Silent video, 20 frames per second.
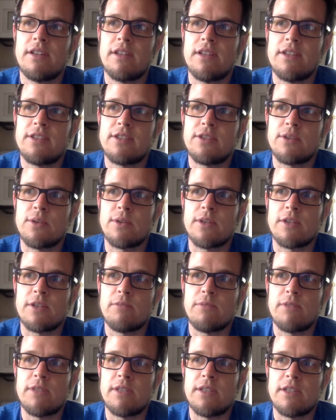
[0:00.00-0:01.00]
is going to
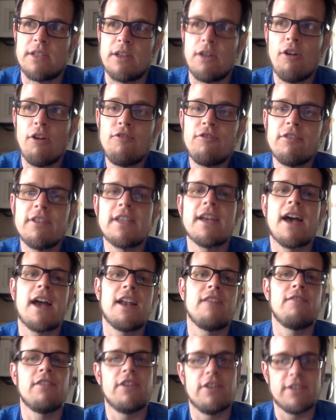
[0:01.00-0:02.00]
be hopefully kind
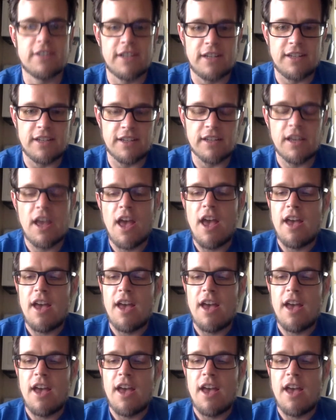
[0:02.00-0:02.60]
of entertaining.